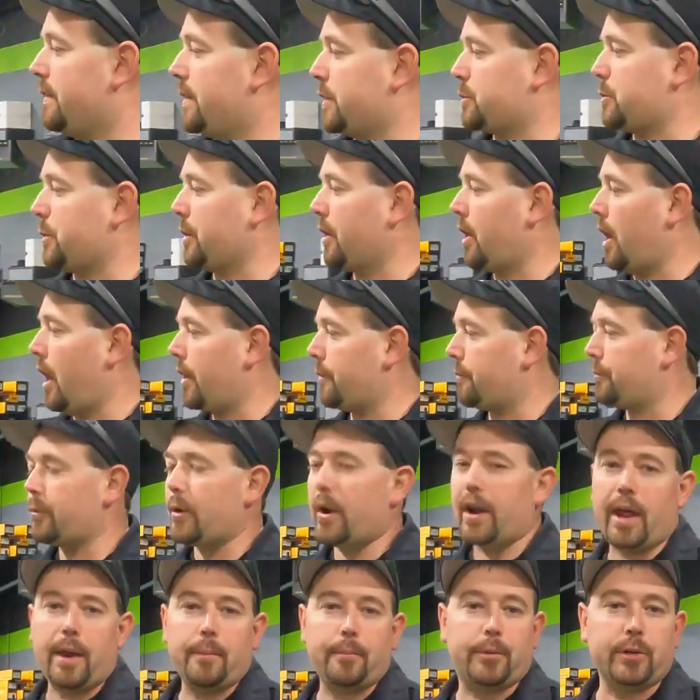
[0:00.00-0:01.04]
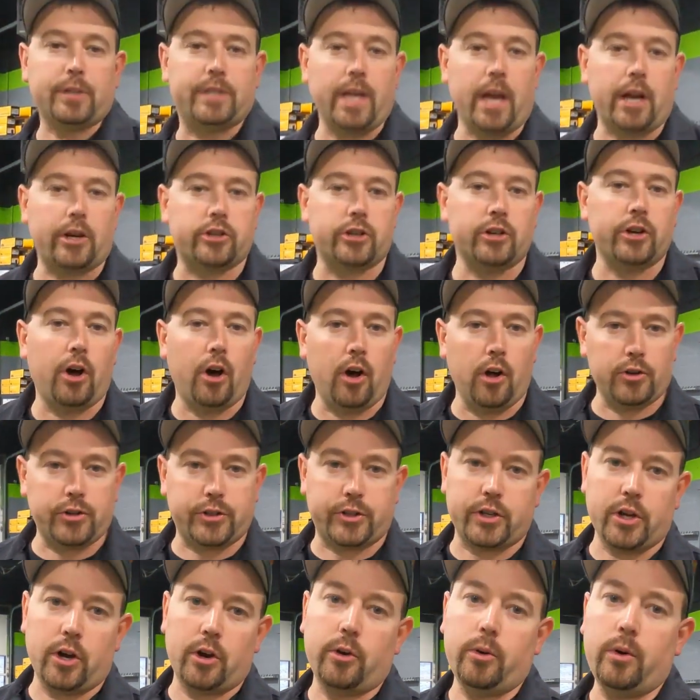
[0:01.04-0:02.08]
This one got front end protection
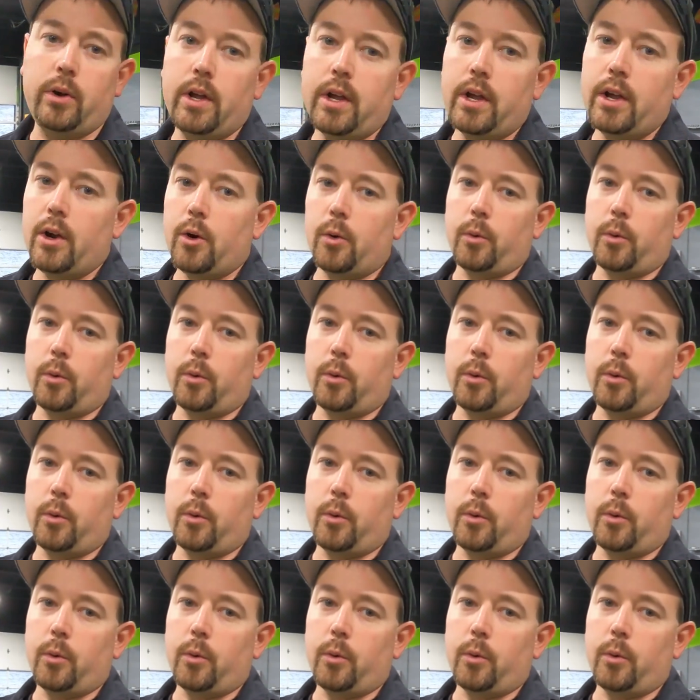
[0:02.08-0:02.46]
also